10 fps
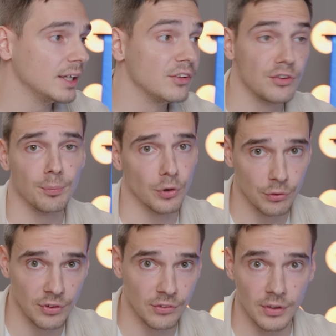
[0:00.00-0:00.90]
It's a
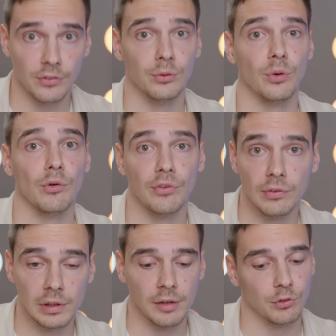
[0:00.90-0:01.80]
process that you
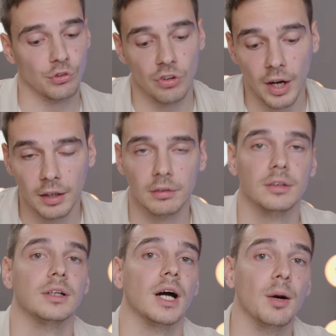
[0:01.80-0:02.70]
constantly have to check,
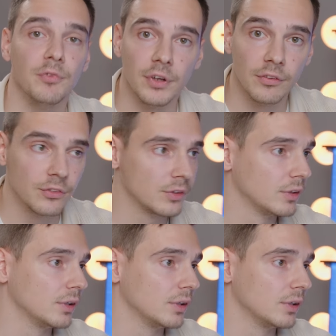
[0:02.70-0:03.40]
update,